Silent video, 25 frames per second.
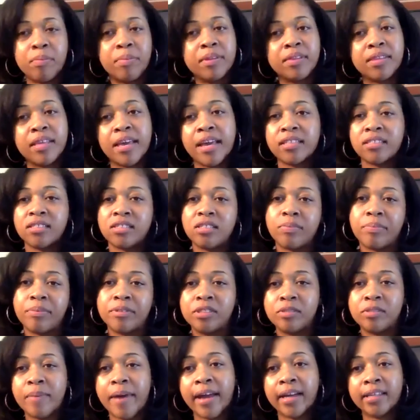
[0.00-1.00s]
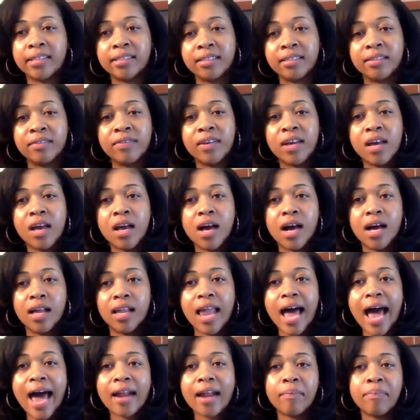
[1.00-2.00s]
put things into perspective. A
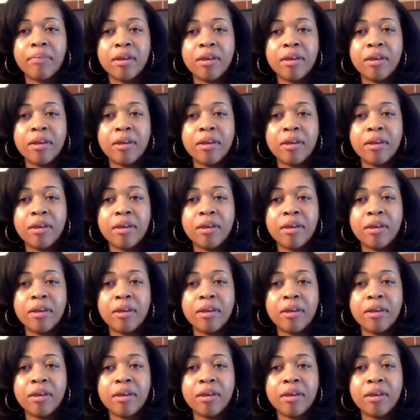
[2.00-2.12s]
lot of